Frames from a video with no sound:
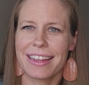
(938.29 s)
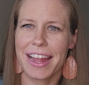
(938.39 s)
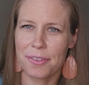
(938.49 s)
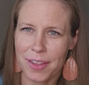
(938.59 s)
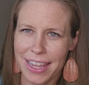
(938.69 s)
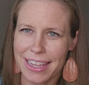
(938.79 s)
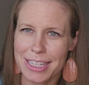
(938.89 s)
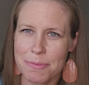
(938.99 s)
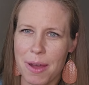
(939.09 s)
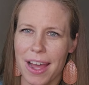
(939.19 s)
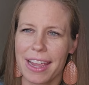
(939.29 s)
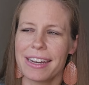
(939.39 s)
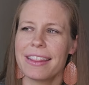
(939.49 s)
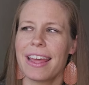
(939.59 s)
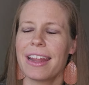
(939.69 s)
kind of like is mine
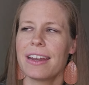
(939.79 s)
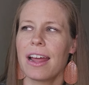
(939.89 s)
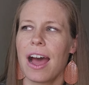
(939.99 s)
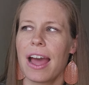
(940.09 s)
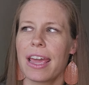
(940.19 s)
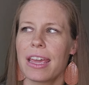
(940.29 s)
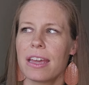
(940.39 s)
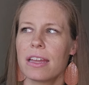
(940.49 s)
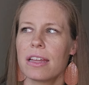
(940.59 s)
that I